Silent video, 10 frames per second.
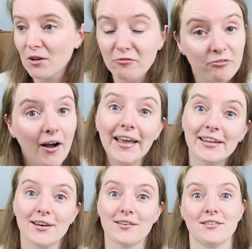
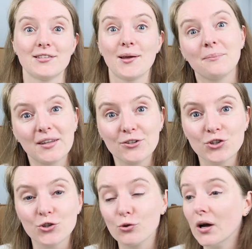find something to
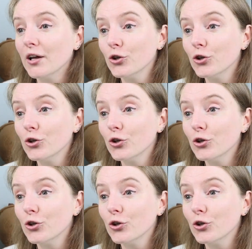do